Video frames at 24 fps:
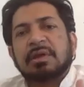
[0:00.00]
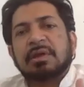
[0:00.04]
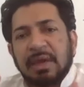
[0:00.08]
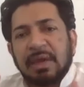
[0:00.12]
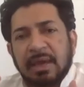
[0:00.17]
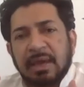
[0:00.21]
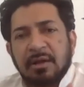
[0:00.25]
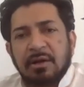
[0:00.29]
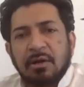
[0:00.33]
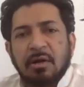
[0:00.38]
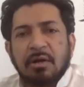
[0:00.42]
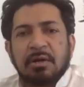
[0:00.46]

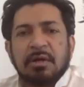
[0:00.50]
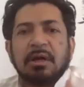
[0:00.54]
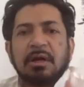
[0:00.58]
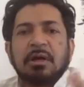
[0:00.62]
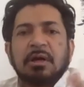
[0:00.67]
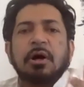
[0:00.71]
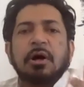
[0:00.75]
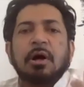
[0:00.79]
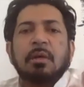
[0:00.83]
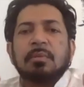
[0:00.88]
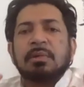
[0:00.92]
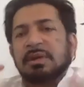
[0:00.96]
cannot
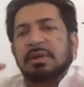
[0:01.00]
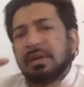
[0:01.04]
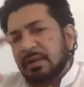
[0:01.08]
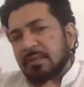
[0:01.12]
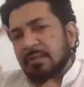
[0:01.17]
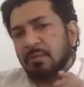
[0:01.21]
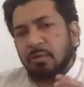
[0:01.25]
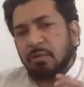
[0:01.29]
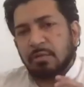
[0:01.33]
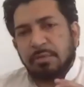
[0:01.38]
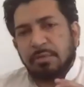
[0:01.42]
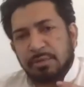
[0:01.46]

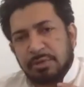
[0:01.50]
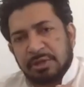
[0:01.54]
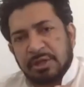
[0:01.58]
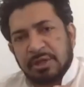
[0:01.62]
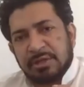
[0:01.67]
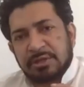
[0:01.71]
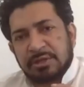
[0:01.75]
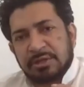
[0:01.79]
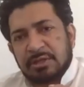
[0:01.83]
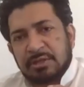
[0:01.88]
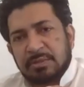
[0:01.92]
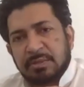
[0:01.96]
accommodate more
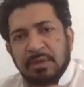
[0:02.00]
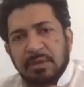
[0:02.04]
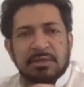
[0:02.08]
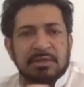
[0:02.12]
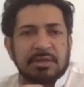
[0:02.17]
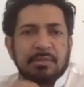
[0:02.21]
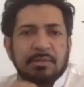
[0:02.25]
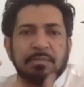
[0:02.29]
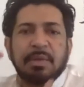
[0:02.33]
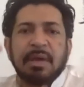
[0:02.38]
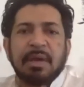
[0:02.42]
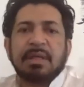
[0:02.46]
mutations because
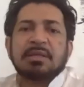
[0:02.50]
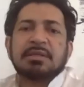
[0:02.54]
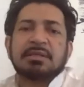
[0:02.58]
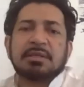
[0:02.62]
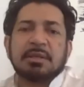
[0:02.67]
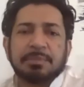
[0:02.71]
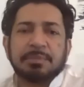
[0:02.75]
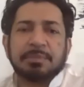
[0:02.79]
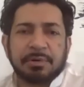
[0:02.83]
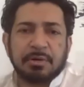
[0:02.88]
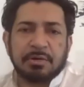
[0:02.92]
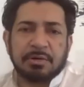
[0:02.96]
it bends
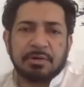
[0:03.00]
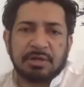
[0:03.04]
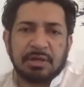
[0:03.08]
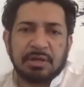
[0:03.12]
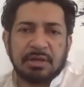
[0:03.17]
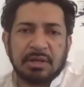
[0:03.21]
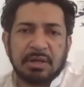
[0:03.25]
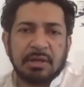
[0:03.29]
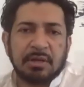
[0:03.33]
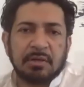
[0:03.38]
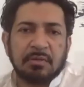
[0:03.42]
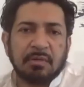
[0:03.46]
the
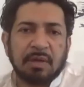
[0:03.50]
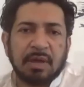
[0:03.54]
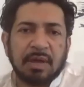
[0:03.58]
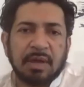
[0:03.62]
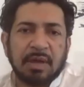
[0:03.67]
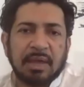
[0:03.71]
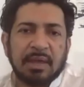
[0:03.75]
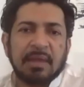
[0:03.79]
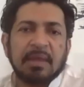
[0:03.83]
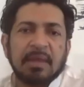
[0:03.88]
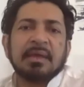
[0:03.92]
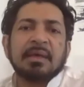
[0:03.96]
protein in a
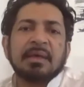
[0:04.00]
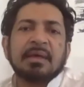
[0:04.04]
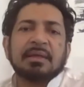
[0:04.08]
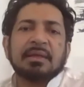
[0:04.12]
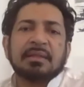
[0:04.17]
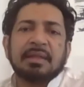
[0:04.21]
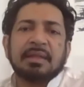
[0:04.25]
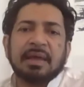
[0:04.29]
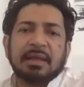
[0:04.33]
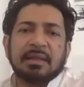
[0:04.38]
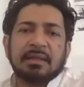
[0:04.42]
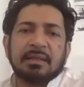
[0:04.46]
way
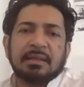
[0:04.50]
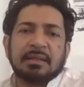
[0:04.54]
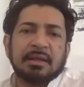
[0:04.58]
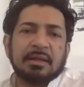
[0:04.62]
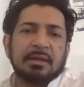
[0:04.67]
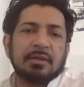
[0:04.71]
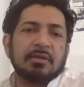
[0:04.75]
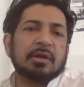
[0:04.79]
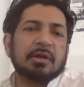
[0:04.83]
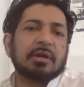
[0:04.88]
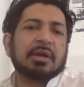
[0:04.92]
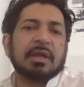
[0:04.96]
that
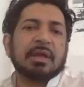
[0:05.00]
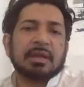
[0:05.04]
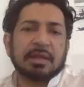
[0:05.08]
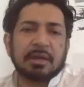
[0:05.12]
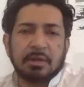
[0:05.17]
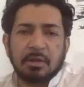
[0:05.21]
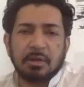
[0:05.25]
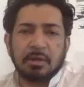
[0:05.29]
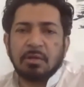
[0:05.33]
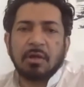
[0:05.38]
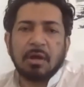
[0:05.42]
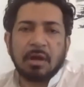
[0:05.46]
it
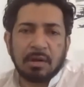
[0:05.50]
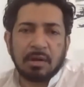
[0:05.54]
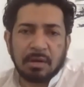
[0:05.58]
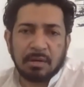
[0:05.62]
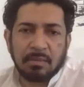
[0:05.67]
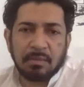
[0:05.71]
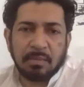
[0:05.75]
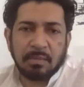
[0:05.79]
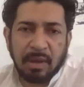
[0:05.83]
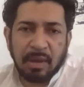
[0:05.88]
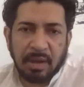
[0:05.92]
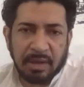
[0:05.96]
can no longer
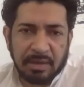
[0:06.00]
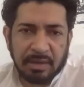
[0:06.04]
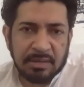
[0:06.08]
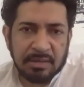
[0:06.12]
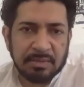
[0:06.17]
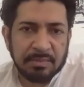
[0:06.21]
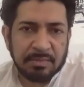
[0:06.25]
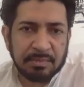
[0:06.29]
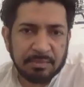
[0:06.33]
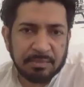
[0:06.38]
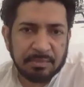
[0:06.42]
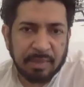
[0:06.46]

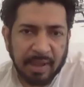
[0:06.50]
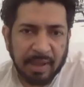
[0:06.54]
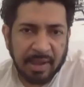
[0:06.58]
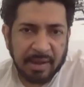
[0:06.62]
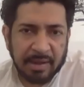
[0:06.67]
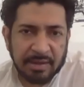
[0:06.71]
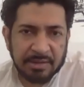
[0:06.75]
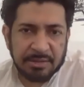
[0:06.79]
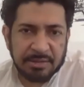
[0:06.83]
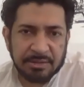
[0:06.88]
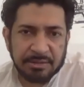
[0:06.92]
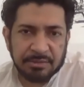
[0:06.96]
bind
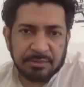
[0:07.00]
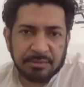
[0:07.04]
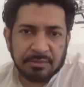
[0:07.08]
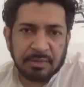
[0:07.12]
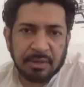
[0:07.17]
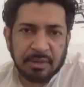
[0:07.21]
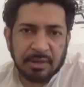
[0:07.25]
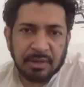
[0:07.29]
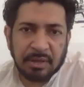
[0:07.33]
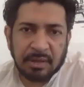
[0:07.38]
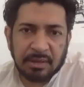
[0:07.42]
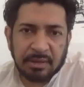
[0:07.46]
back
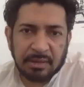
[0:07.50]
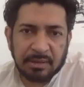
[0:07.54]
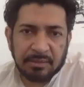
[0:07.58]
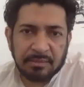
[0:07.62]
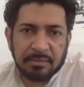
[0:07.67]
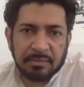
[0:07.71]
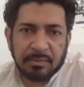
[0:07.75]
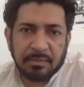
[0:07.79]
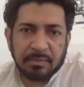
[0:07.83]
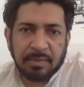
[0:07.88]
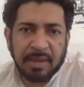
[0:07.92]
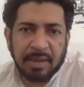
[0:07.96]
to
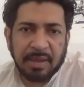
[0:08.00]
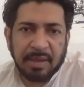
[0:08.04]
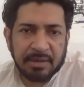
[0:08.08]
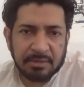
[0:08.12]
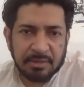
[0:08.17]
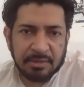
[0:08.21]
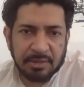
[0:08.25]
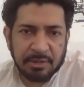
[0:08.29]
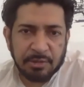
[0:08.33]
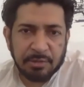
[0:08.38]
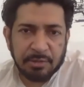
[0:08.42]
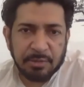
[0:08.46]

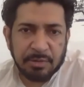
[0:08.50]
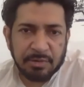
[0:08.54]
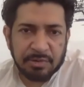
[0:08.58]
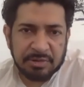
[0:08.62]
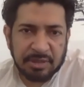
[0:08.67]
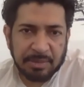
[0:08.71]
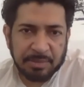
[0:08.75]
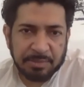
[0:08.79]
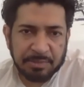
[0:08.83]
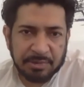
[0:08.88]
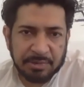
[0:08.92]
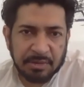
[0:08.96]
the human
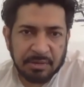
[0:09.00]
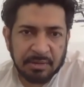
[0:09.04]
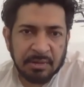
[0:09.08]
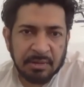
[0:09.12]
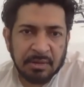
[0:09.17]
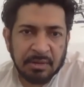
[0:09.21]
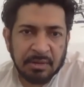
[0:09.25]
receptor.